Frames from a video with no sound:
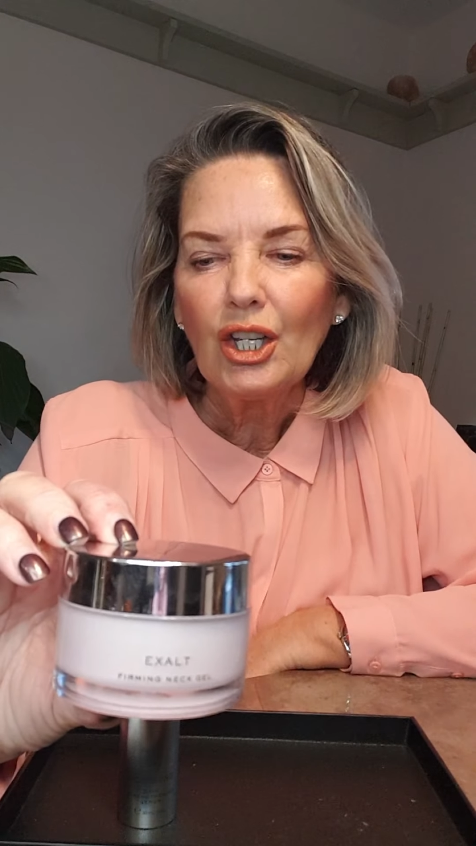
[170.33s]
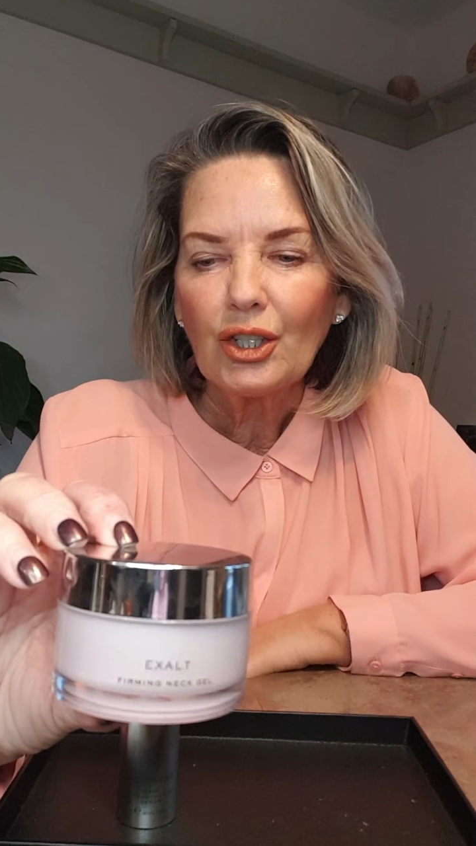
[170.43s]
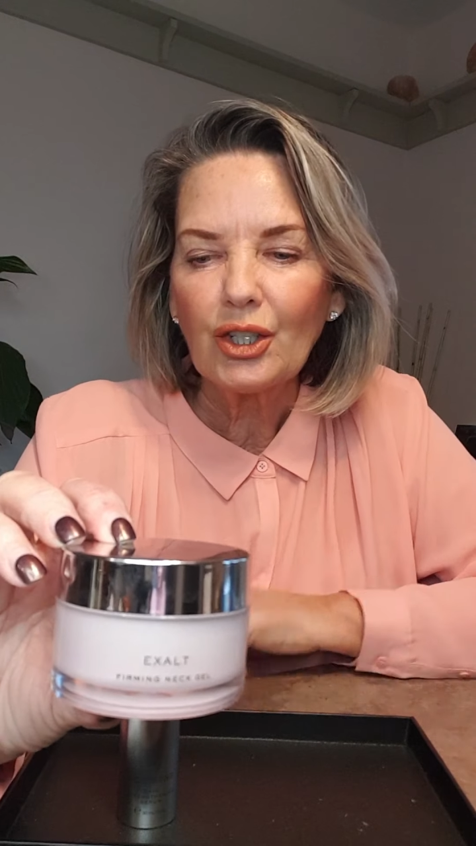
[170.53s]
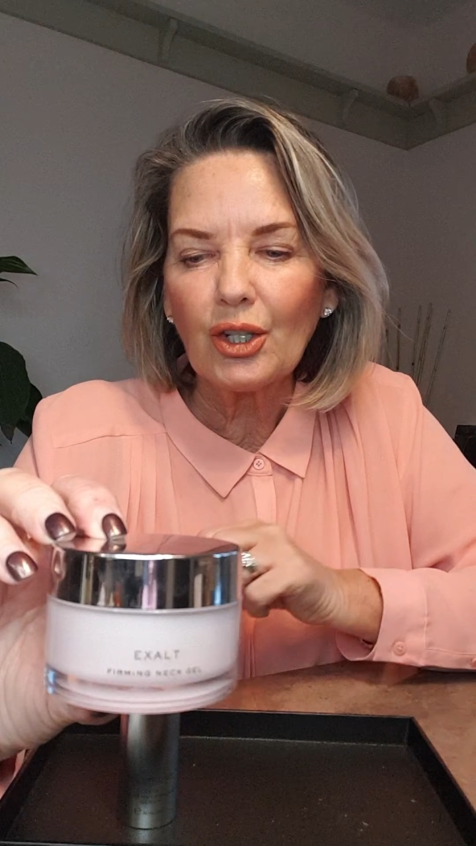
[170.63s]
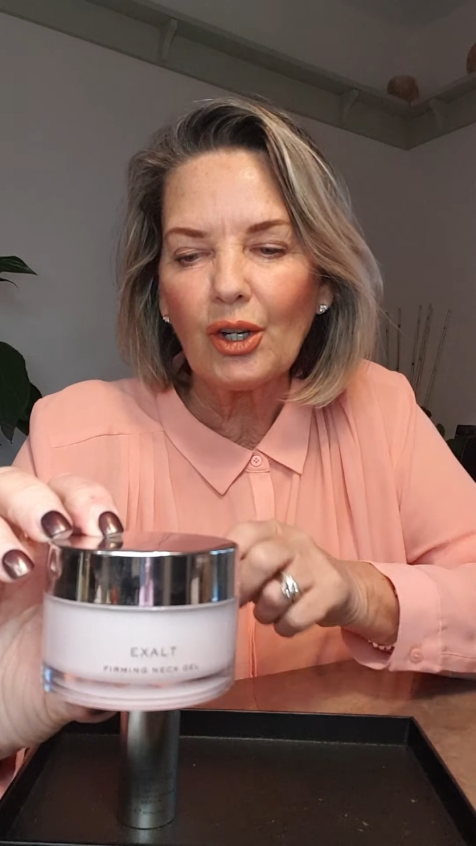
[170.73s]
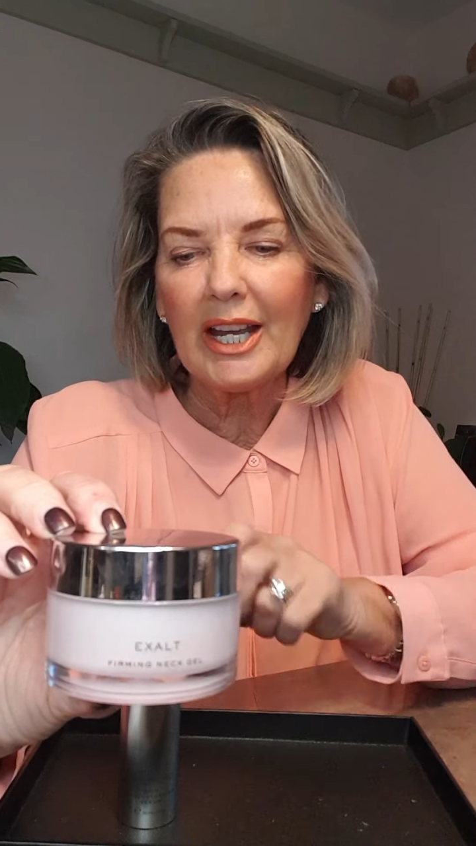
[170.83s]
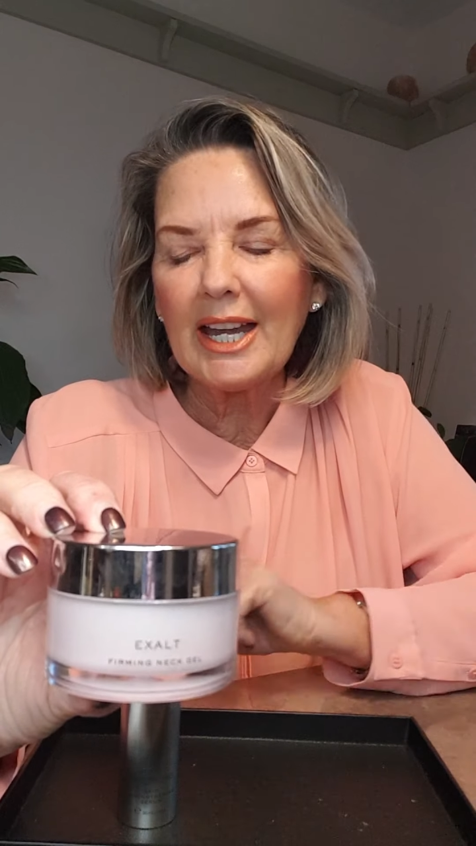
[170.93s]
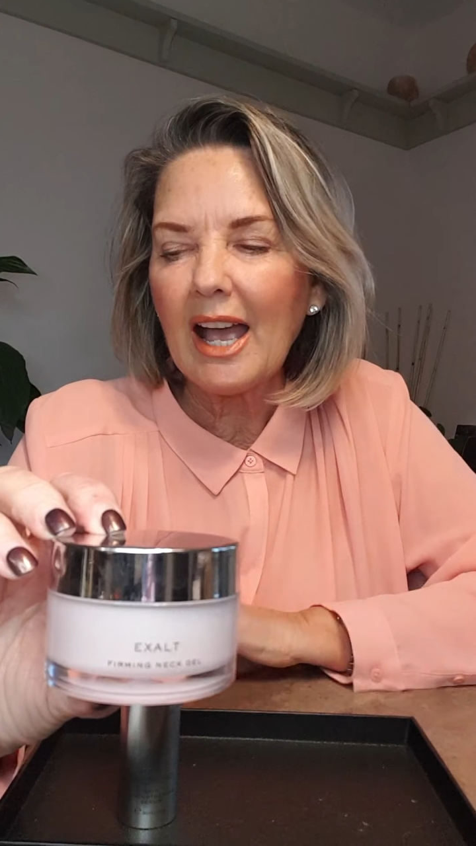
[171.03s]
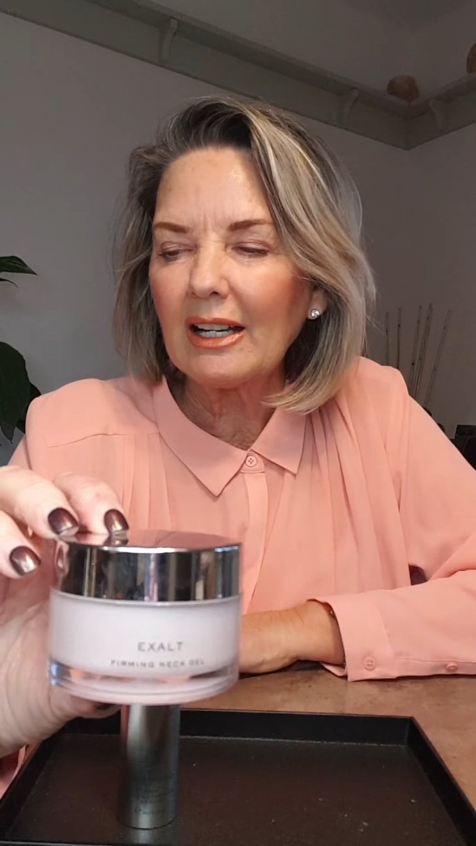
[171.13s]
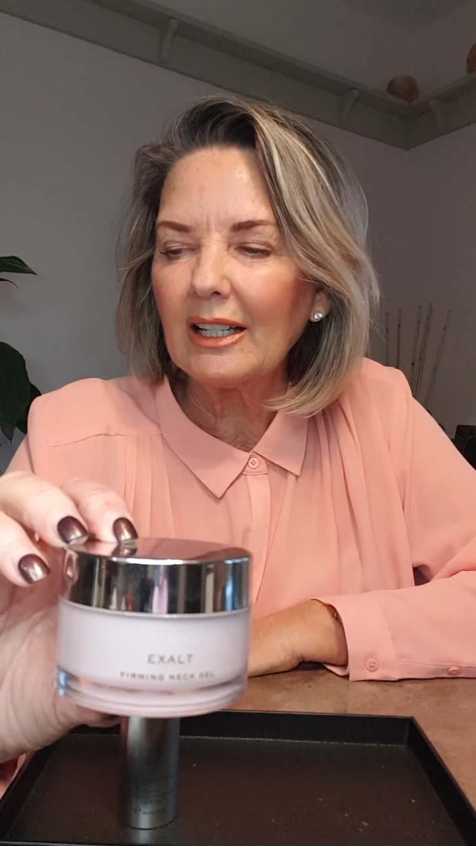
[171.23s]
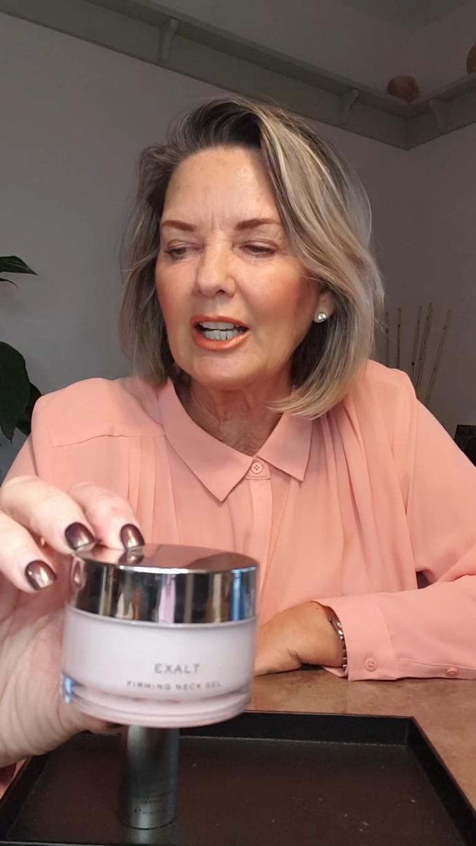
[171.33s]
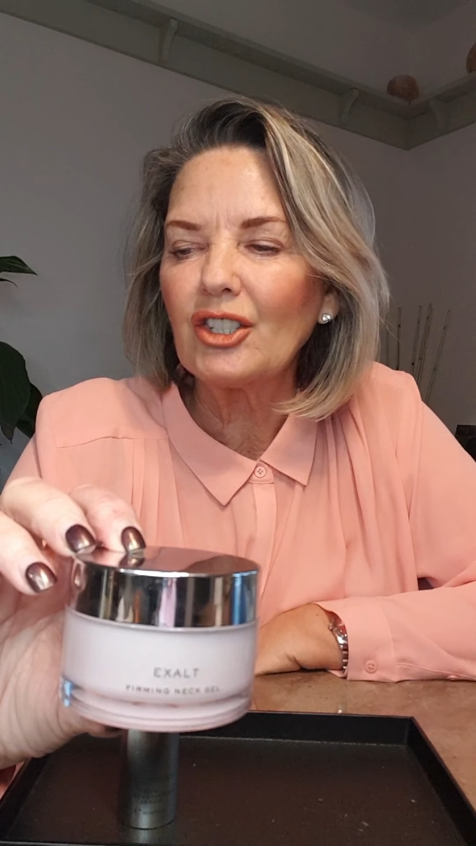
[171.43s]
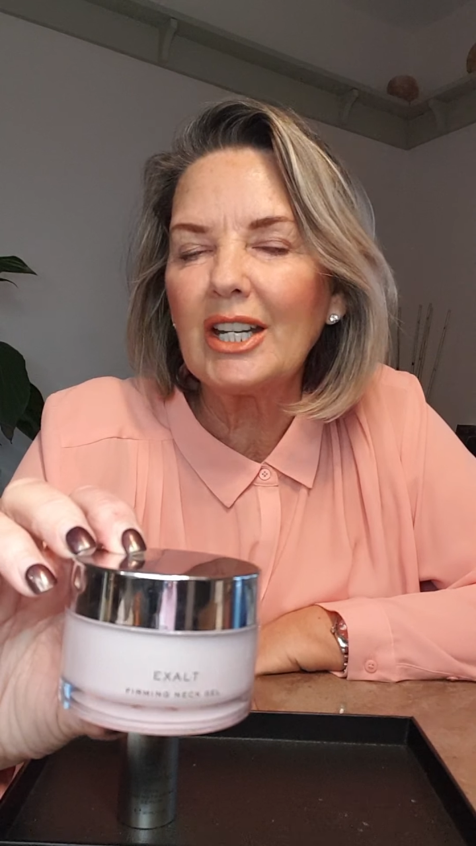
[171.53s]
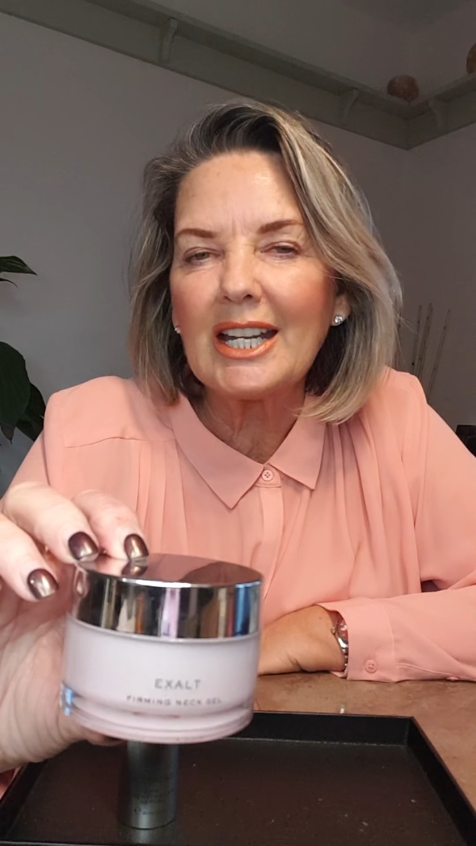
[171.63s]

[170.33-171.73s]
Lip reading: So in our collection,